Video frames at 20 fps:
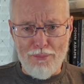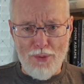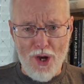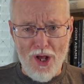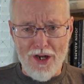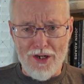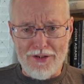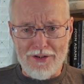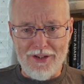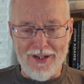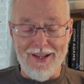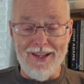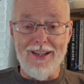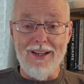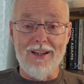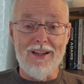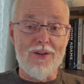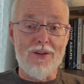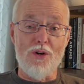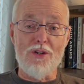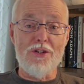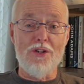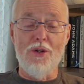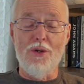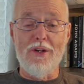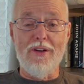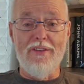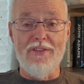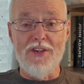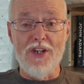policy. Of course, you'll
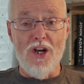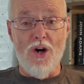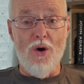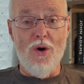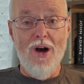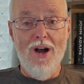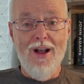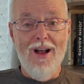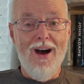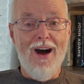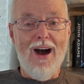never know.